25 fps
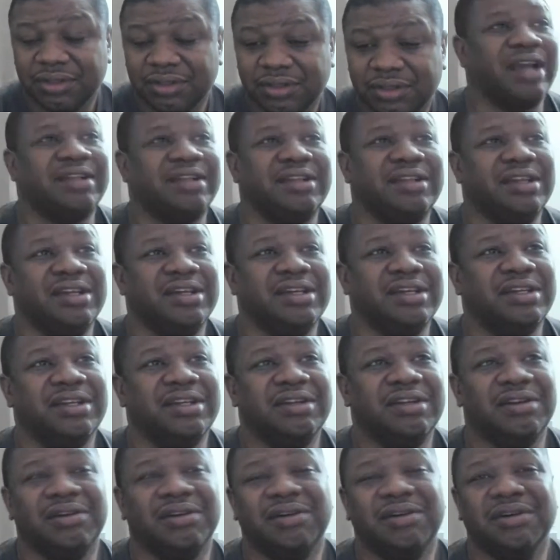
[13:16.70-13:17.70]
Acting good
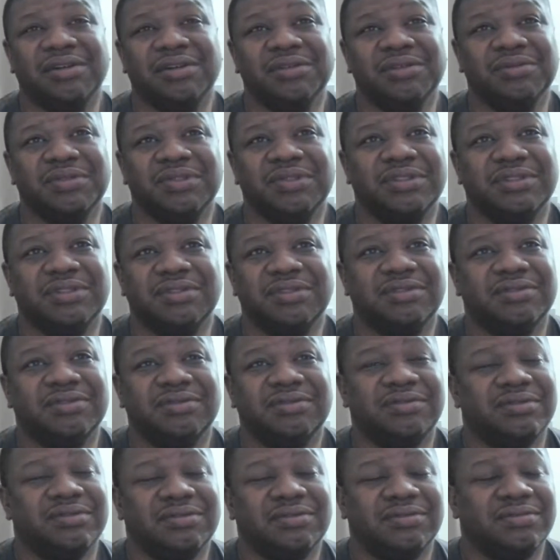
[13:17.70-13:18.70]
at all. It was
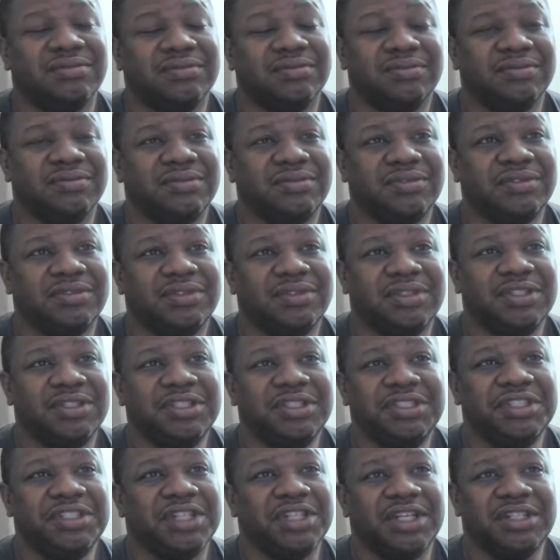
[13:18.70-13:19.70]

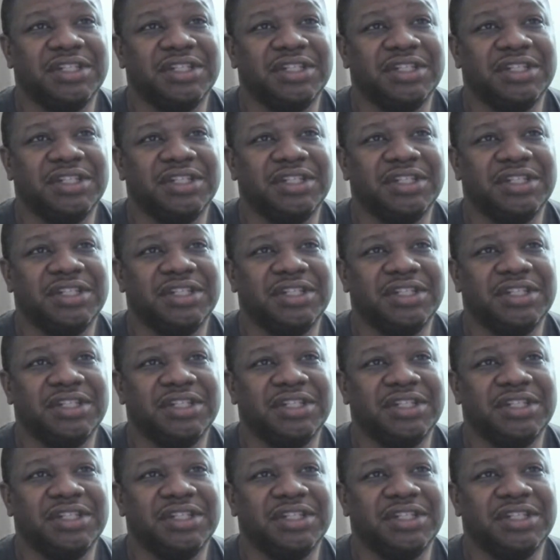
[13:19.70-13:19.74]
cliche